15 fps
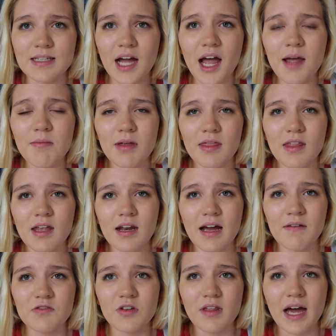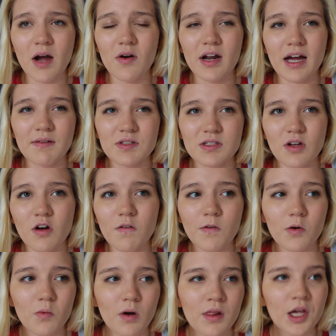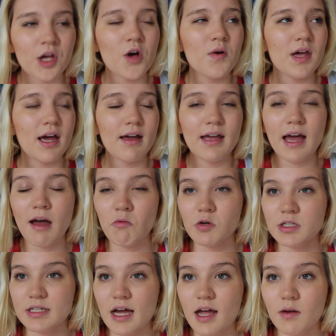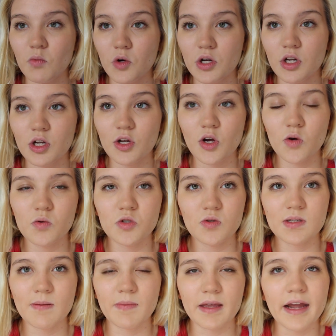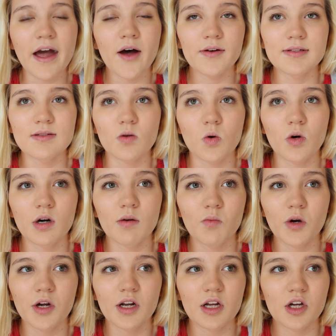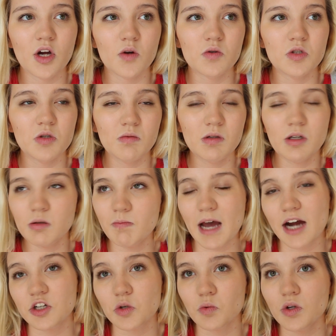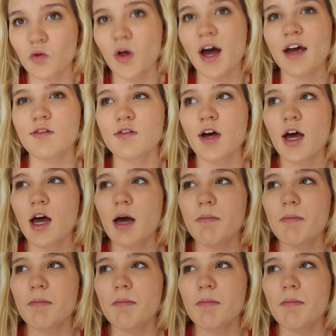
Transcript: the time, and then after the hour and a half is over, we're like, okay, yeah, we're done. We're gonna go do something else, or we're gonna go back to real life.